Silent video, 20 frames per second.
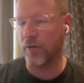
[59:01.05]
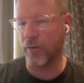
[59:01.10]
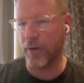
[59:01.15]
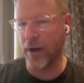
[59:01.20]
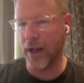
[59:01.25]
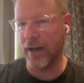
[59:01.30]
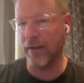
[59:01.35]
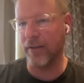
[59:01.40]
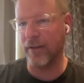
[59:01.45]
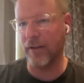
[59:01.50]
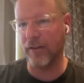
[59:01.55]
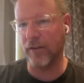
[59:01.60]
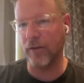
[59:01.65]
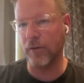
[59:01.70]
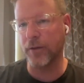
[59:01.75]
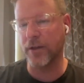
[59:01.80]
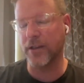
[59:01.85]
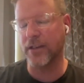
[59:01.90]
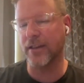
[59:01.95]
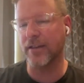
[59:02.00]
created the
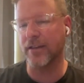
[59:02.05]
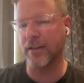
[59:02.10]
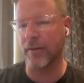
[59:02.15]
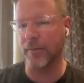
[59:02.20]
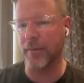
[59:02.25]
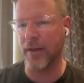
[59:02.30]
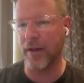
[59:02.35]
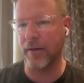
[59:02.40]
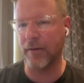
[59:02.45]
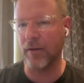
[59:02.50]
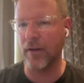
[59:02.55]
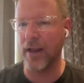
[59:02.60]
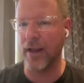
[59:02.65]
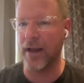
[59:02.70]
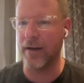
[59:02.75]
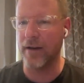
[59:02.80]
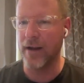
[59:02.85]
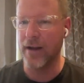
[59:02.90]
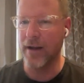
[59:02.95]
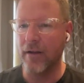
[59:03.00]
sewer system that
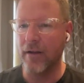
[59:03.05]
that